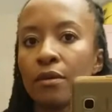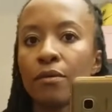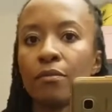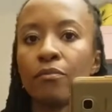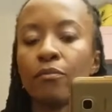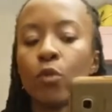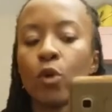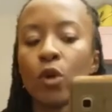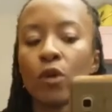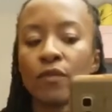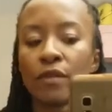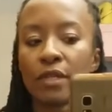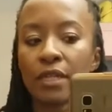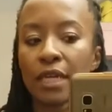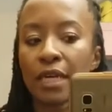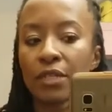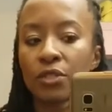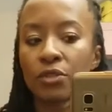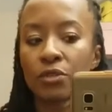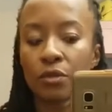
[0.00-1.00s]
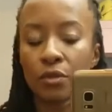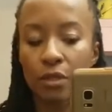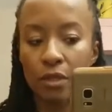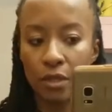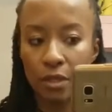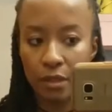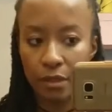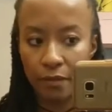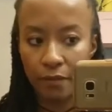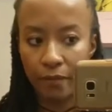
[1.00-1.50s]
more of a natural
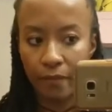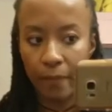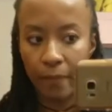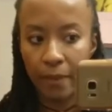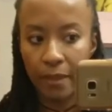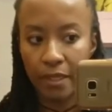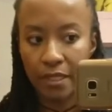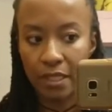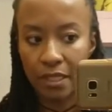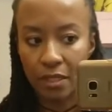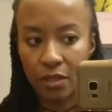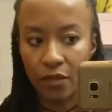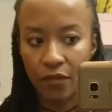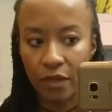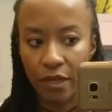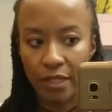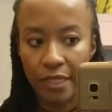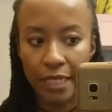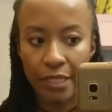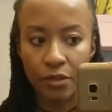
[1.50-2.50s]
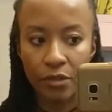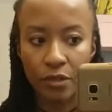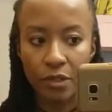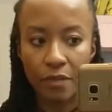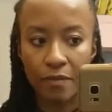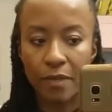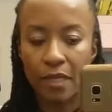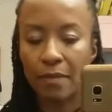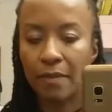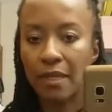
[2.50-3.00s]
look. It doesn't look very natural to
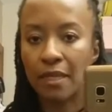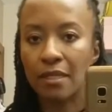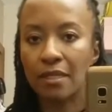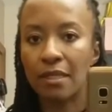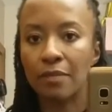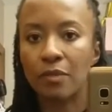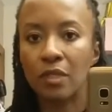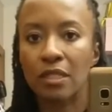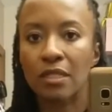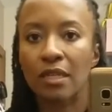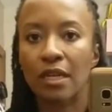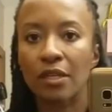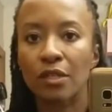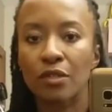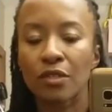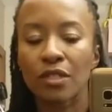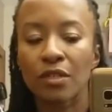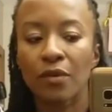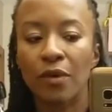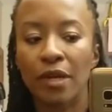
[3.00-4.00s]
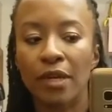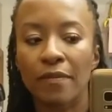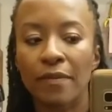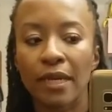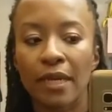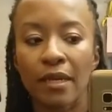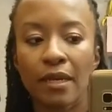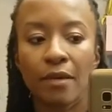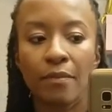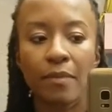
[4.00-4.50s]
me because I'm just not used to wearing
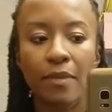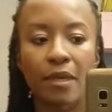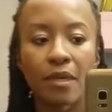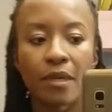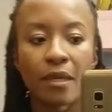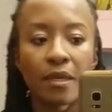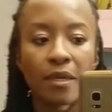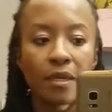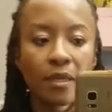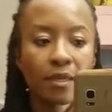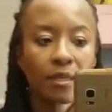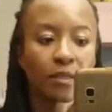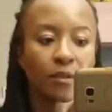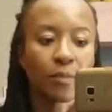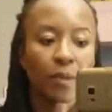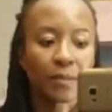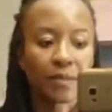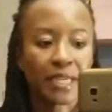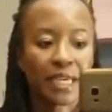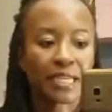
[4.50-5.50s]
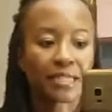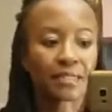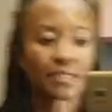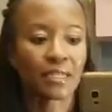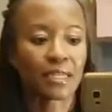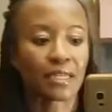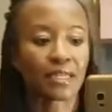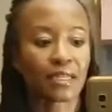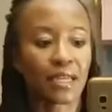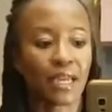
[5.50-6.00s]
makeup. You probably can't
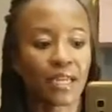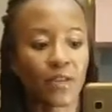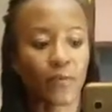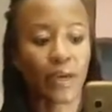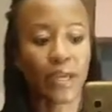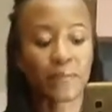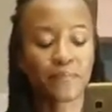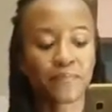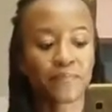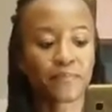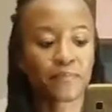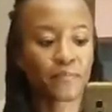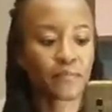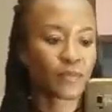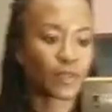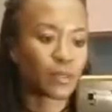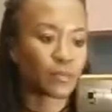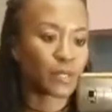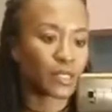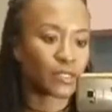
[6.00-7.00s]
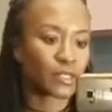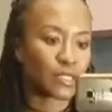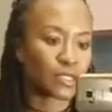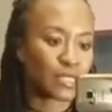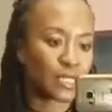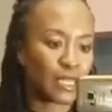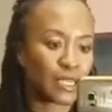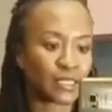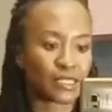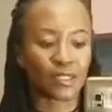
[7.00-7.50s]
see it. Anyway, but just
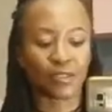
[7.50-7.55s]
in case I